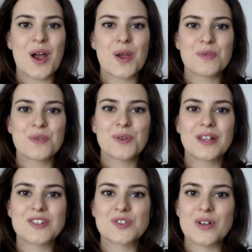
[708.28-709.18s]
Hope you're all
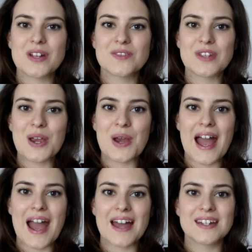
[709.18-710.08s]
enjoying the video,
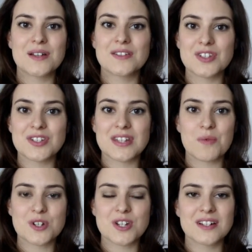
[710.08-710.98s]
and just stay
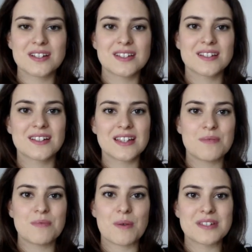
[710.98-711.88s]
watching to
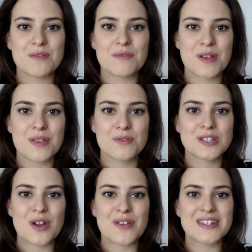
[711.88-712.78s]
keep up to date with my
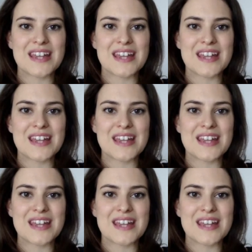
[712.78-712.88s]
thoughts throughout the